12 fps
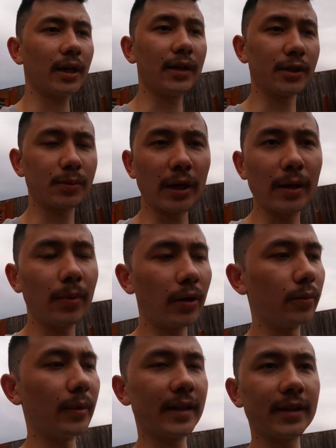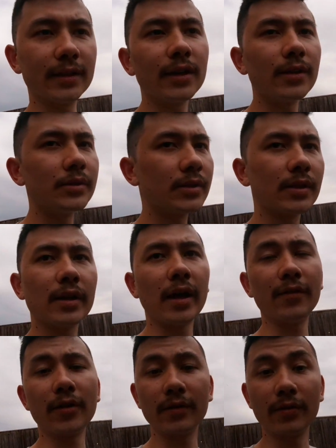and the spray bottle method goes a
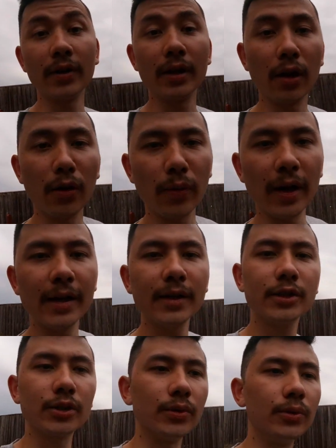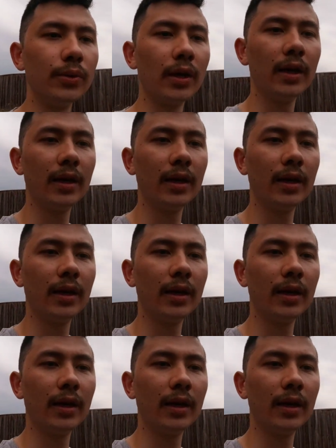very long way to